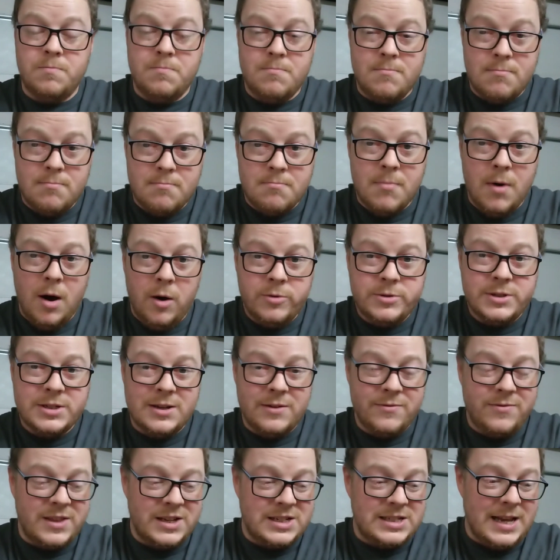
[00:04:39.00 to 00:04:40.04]
Most
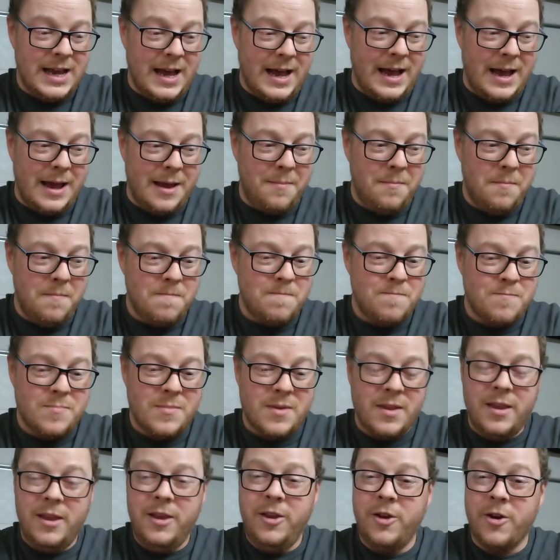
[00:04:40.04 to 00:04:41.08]
of the time,
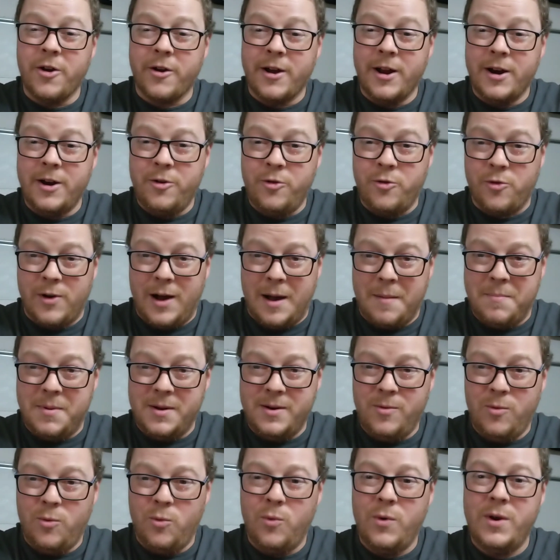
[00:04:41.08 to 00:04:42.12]
you're going to drop it
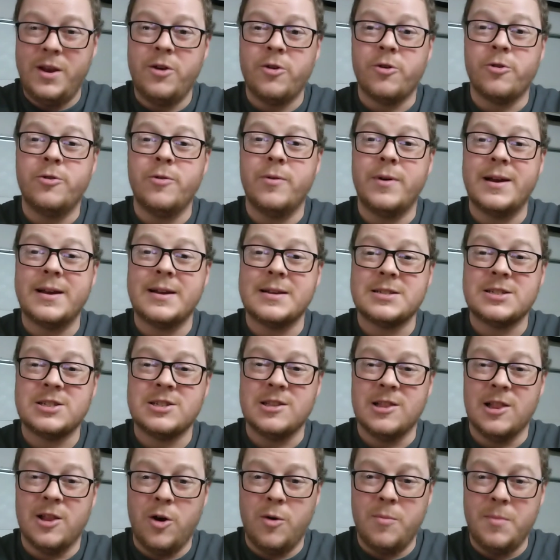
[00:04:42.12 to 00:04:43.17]
when you're doing a
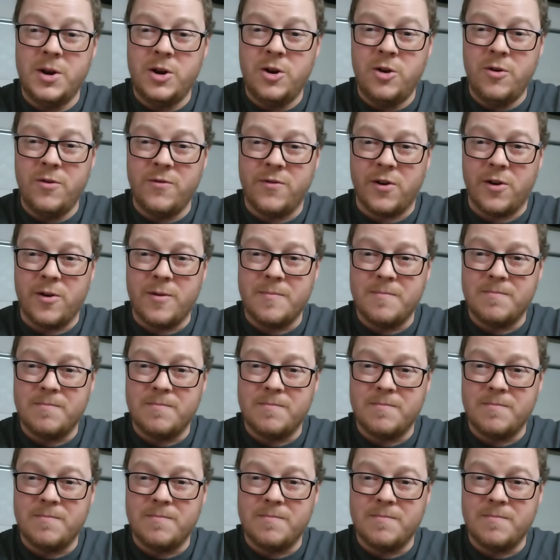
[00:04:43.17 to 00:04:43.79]
slow maneuver,